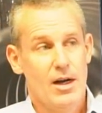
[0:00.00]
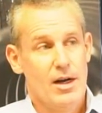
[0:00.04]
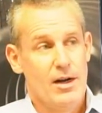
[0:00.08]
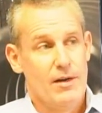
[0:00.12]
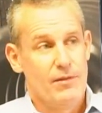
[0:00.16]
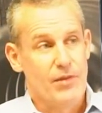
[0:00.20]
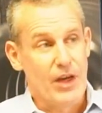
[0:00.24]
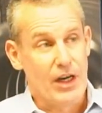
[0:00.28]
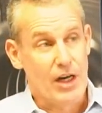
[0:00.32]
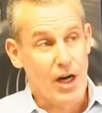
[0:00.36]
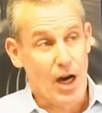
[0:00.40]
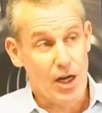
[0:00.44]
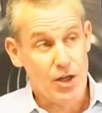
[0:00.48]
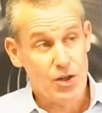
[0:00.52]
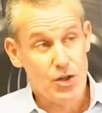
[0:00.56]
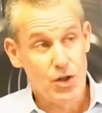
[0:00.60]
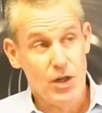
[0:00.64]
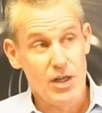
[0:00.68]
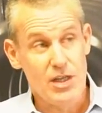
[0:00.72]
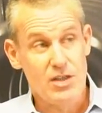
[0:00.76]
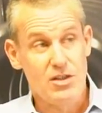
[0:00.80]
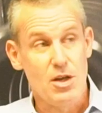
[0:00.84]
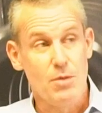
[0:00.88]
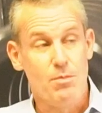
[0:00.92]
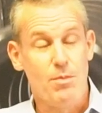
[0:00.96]
the country
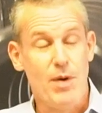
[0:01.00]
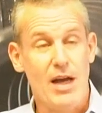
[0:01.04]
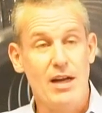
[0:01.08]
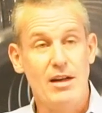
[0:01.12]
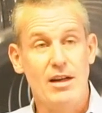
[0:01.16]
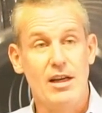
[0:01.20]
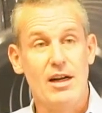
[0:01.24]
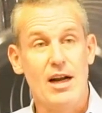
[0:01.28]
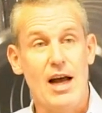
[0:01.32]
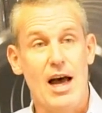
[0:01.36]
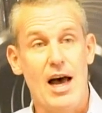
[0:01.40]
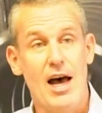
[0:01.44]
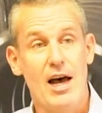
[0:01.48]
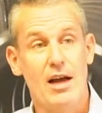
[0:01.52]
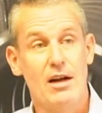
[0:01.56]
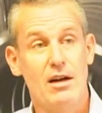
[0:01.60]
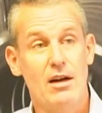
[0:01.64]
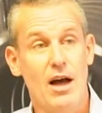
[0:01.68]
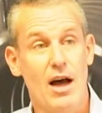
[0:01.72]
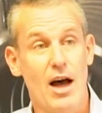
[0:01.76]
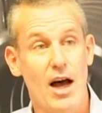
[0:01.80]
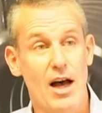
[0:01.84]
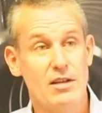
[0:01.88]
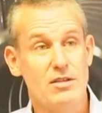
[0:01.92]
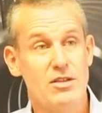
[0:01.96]
is dependent on
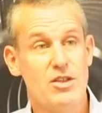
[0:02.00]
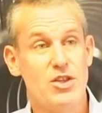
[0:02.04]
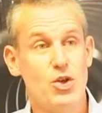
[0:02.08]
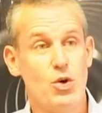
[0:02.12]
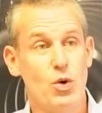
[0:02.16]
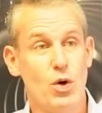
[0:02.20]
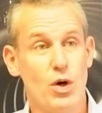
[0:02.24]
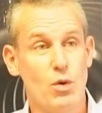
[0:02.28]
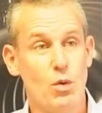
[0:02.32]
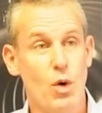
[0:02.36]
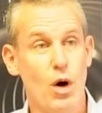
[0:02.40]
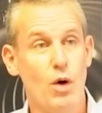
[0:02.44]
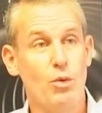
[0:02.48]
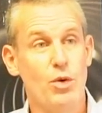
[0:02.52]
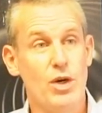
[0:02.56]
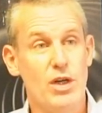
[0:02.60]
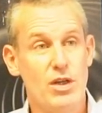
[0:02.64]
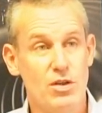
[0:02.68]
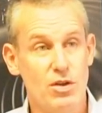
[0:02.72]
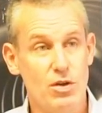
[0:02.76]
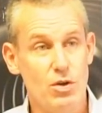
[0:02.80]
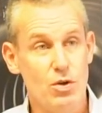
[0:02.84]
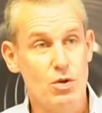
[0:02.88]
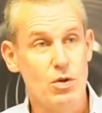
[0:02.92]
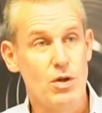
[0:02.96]
us doing what we
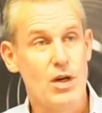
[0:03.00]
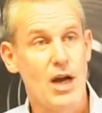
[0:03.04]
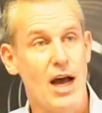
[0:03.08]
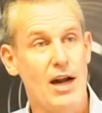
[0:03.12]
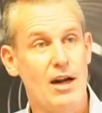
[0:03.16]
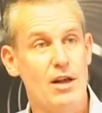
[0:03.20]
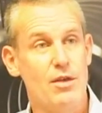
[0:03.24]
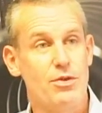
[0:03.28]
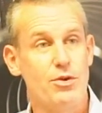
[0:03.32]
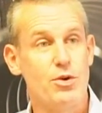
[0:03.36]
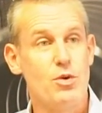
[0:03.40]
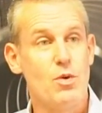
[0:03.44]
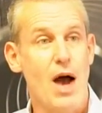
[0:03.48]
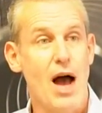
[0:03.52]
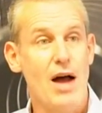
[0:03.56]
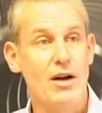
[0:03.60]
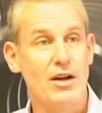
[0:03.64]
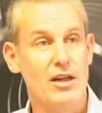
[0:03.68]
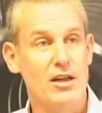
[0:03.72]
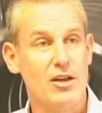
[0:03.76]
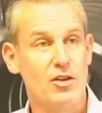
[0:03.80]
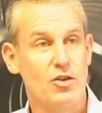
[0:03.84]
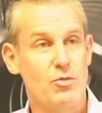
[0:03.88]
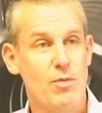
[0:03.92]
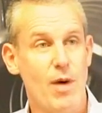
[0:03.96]
do kind of throughout
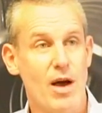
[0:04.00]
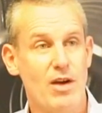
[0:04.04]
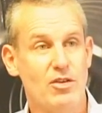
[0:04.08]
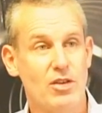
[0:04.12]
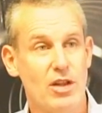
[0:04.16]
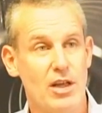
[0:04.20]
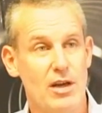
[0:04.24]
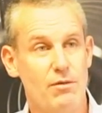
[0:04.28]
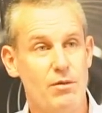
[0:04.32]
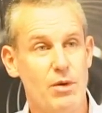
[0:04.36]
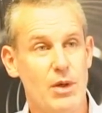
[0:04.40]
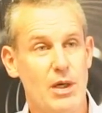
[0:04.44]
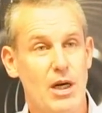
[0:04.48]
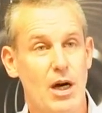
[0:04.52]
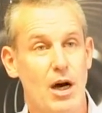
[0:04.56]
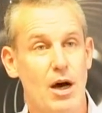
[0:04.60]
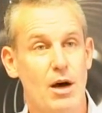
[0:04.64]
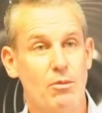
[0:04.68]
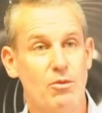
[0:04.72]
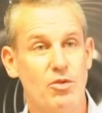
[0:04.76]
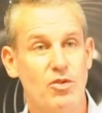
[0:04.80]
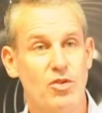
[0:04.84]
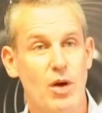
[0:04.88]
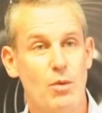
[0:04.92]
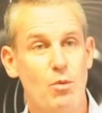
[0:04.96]
it, especially if it
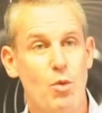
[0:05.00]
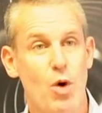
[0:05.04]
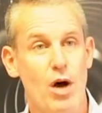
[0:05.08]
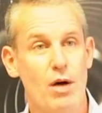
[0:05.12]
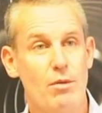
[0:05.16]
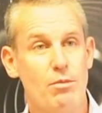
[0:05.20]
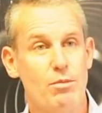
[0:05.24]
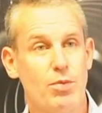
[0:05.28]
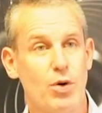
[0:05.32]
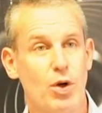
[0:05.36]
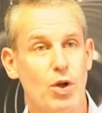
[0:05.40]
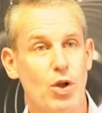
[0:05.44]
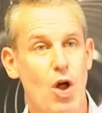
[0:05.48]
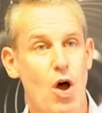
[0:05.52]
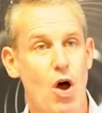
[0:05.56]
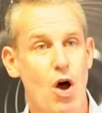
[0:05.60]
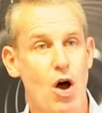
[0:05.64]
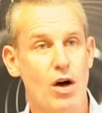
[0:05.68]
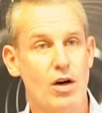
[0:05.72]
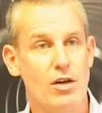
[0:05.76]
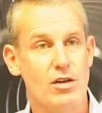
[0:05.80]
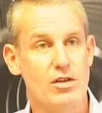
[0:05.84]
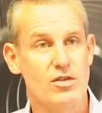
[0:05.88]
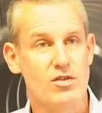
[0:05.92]
becomes somewhat prolonged.